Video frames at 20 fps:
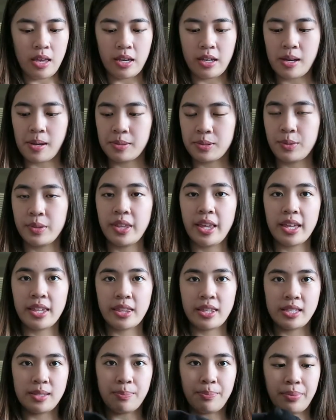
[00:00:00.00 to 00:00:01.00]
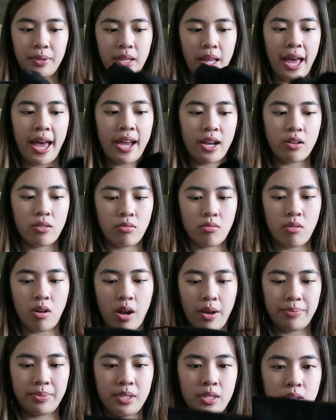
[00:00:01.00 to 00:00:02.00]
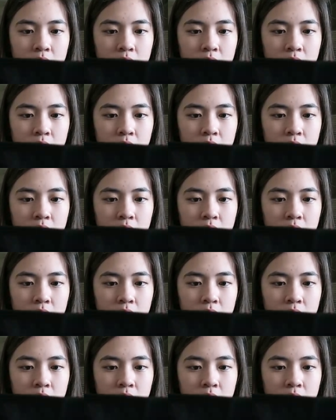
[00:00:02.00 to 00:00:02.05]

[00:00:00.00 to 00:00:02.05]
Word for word: It comes with like this black crop